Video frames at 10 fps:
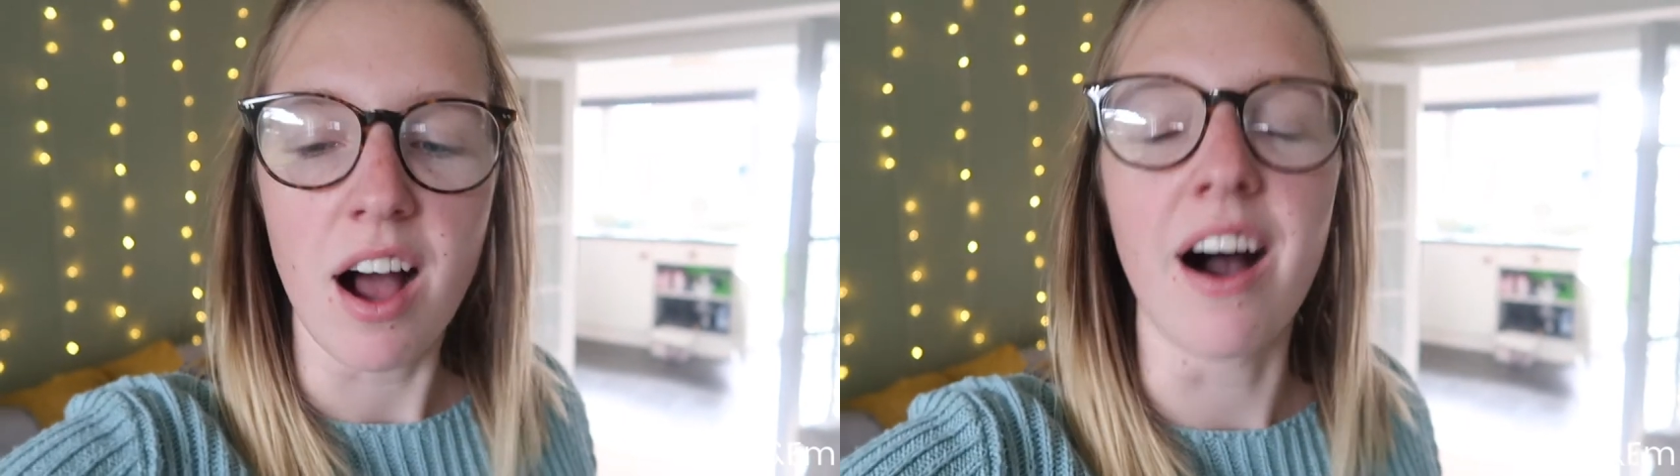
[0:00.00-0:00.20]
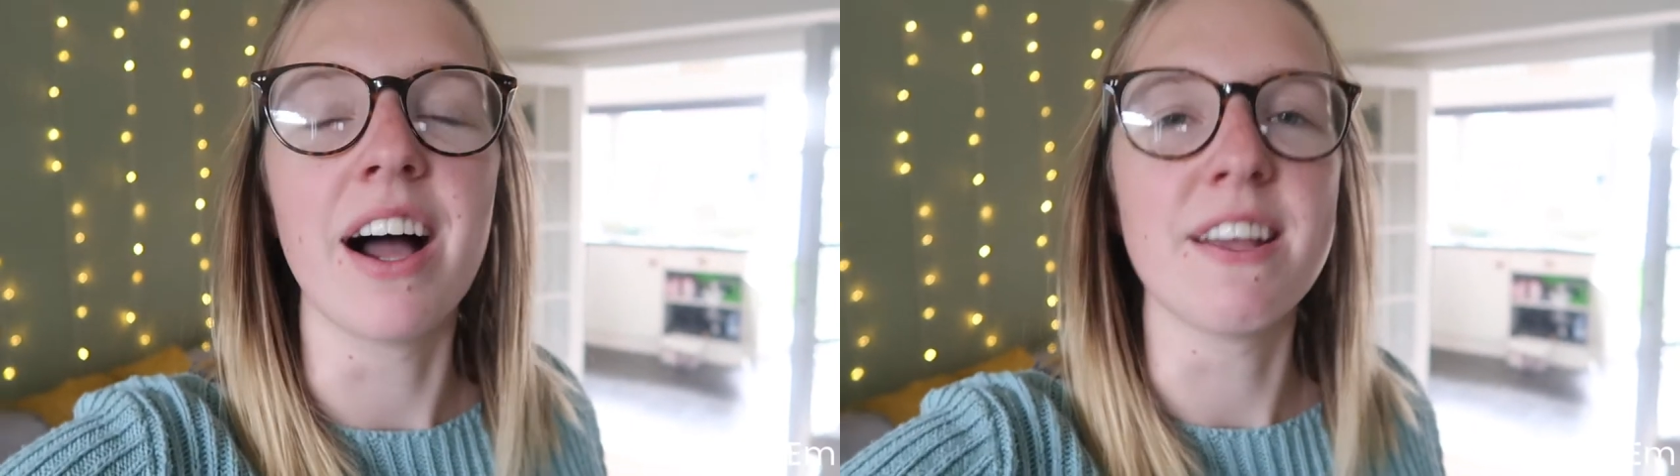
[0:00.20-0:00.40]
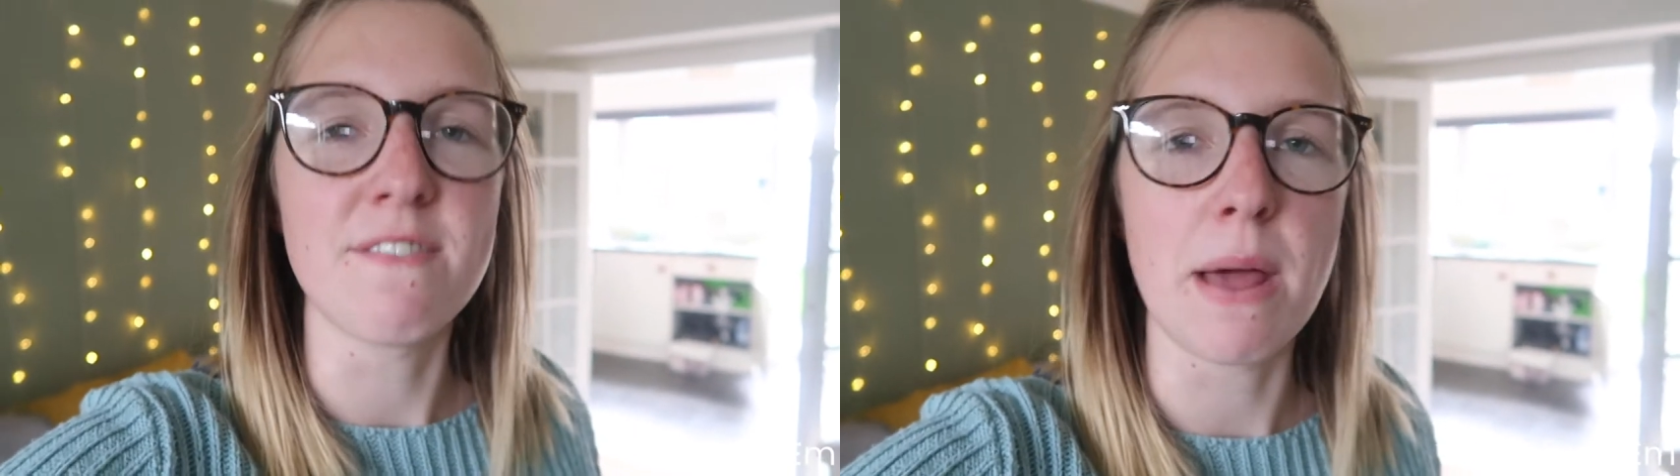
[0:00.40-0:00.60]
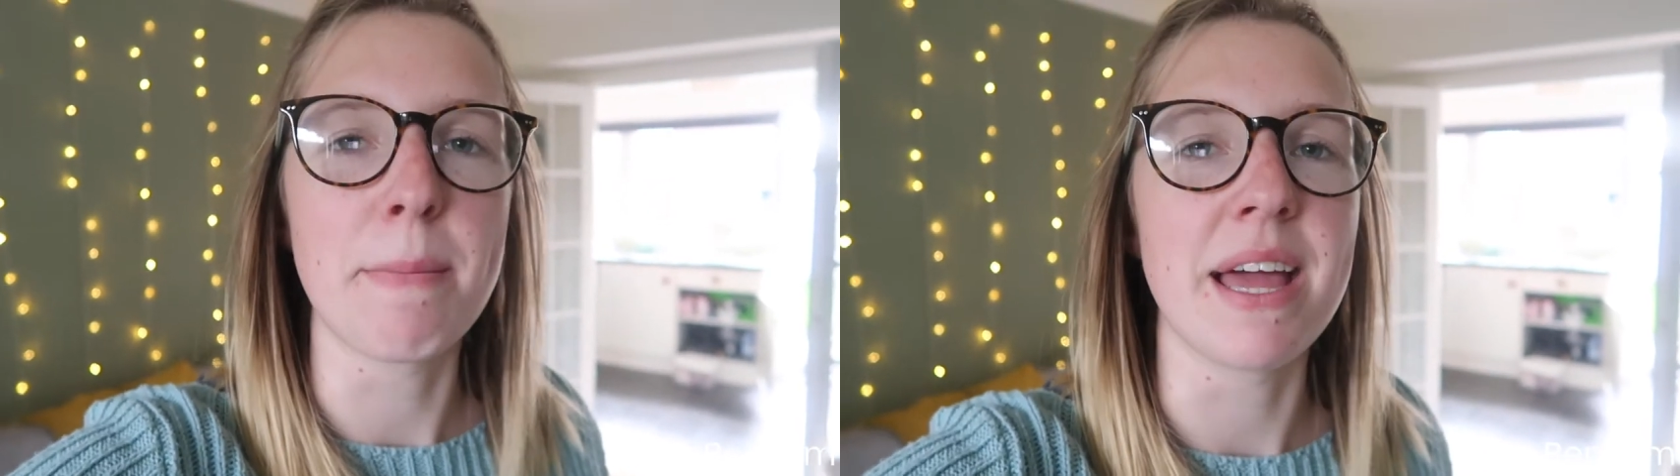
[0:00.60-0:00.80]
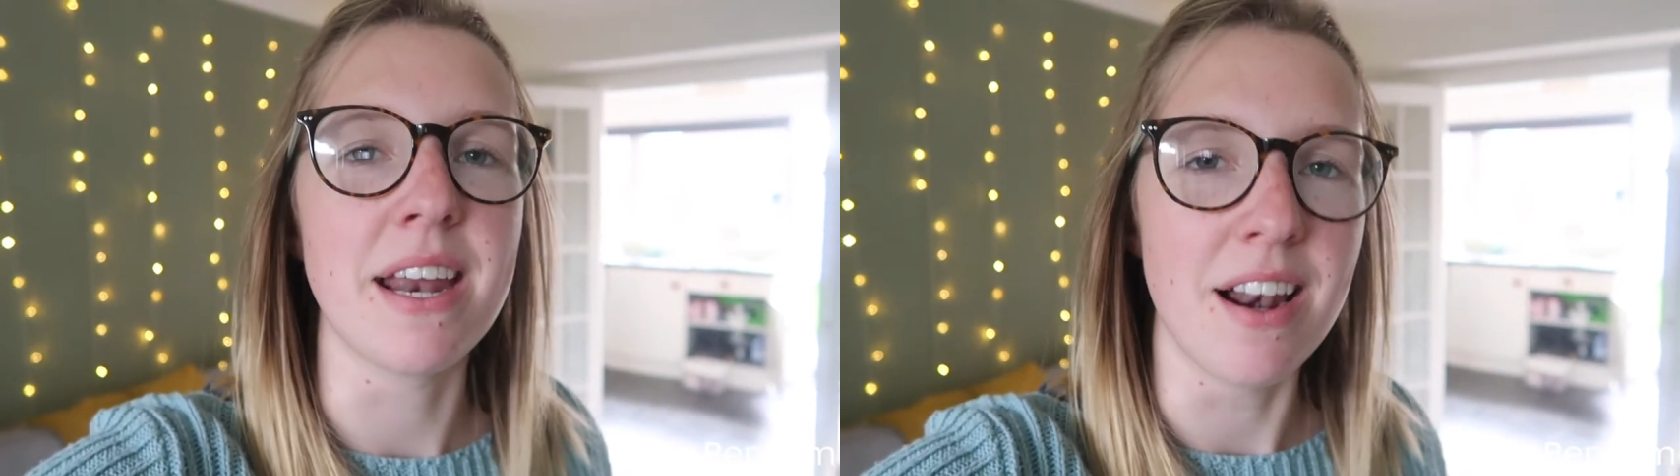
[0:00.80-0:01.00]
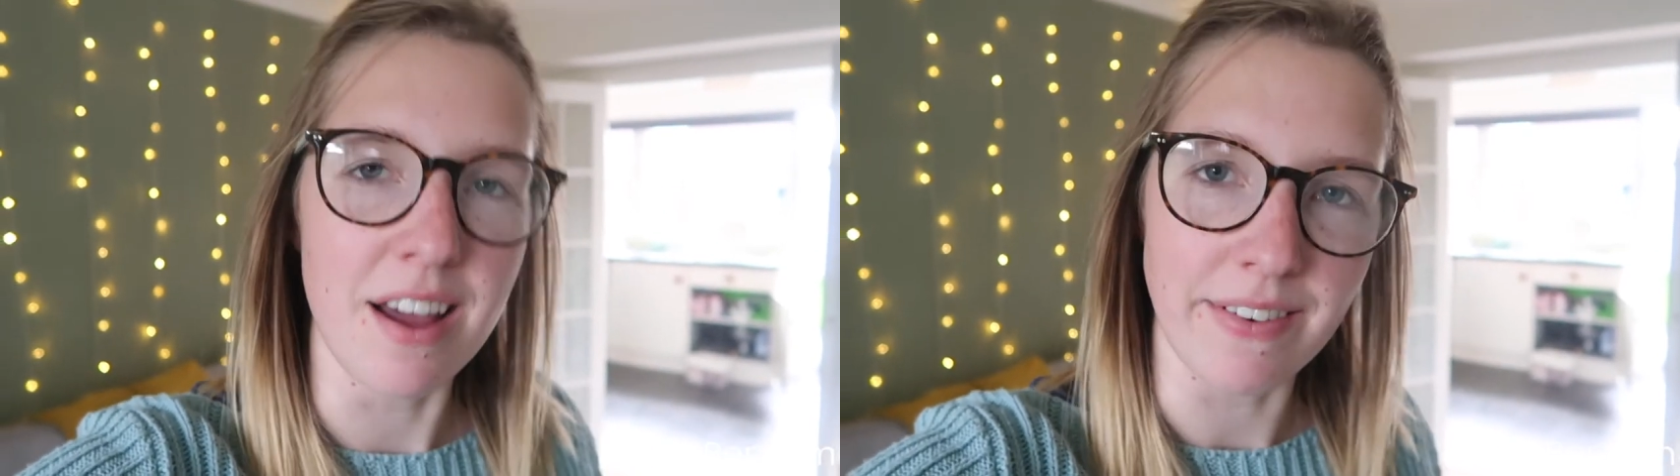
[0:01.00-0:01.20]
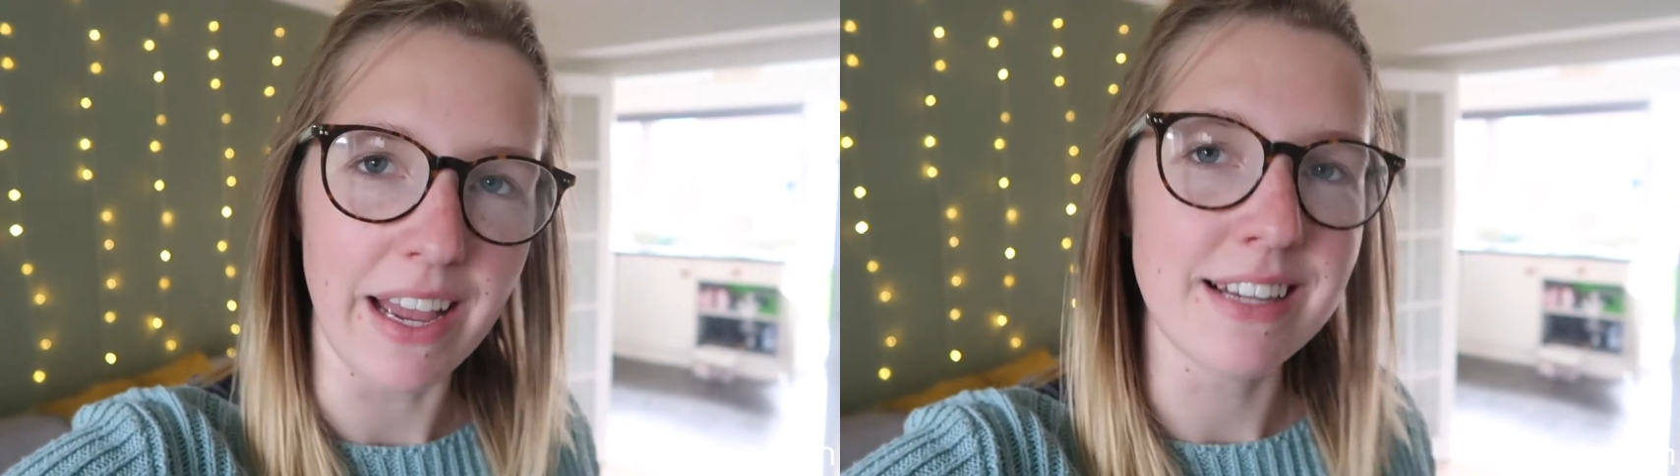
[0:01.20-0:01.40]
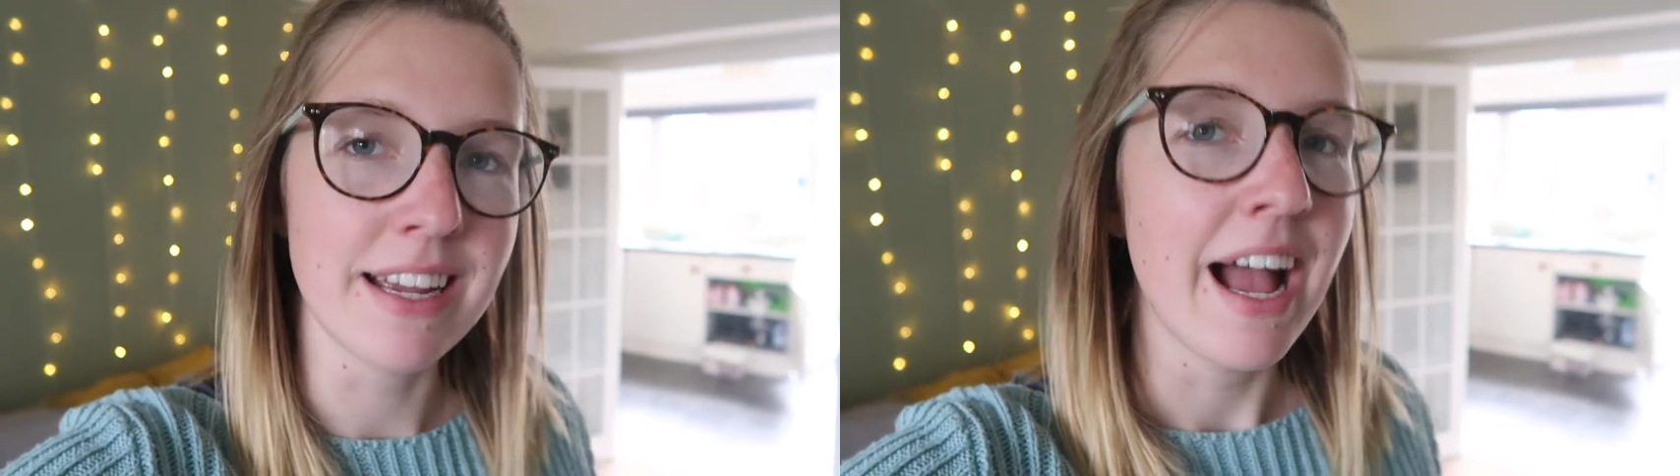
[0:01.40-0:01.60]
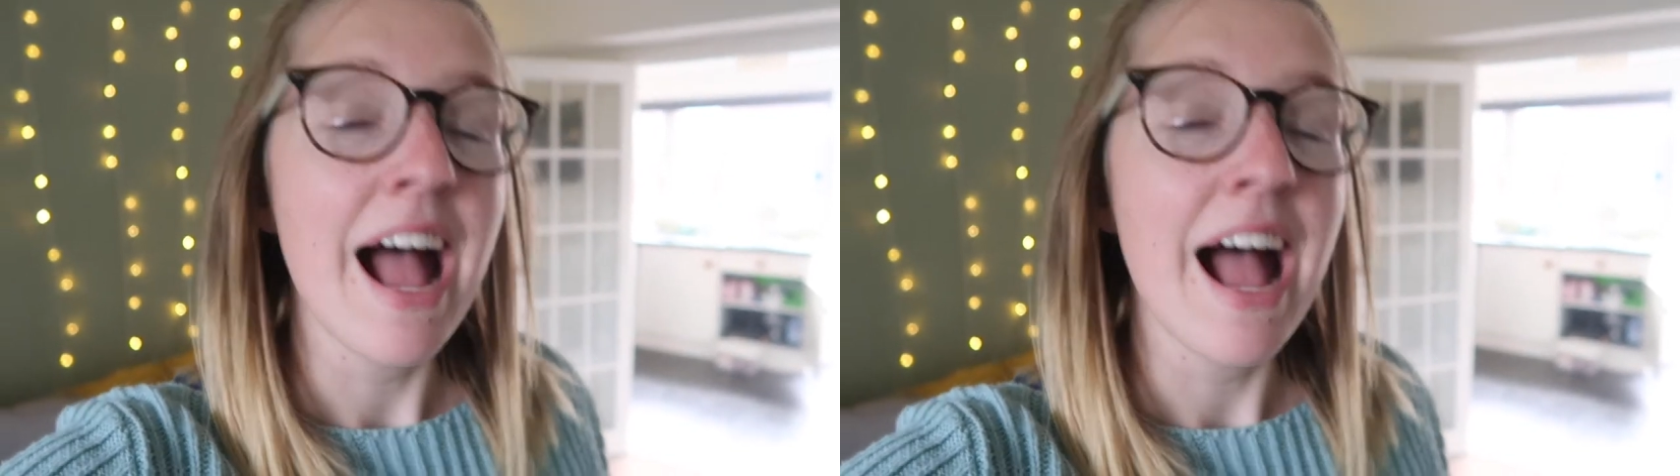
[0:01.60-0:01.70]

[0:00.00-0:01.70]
I flipping love it.